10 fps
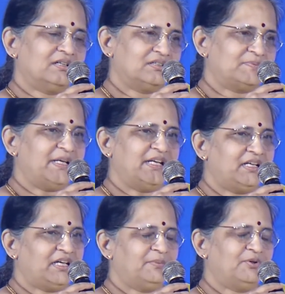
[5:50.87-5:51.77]
spending
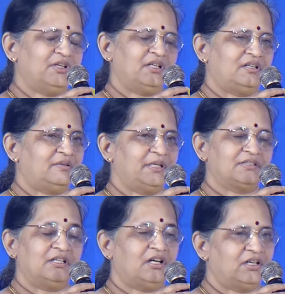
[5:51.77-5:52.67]
time on it makes
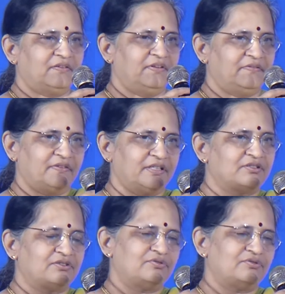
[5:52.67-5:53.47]
a lot of difference